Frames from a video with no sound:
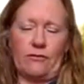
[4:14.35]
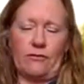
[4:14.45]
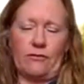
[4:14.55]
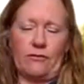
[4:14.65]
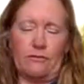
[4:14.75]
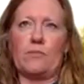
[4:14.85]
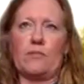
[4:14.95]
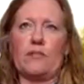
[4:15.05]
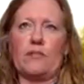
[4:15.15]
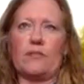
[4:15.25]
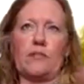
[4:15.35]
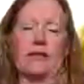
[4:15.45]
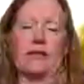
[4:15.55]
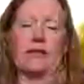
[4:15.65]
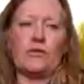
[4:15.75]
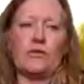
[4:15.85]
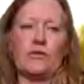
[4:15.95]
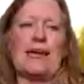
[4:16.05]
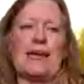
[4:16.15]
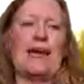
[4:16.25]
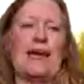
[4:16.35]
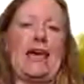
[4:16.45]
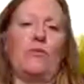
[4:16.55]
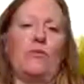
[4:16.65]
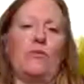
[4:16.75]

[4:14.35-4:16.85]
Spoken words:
we export product to another country and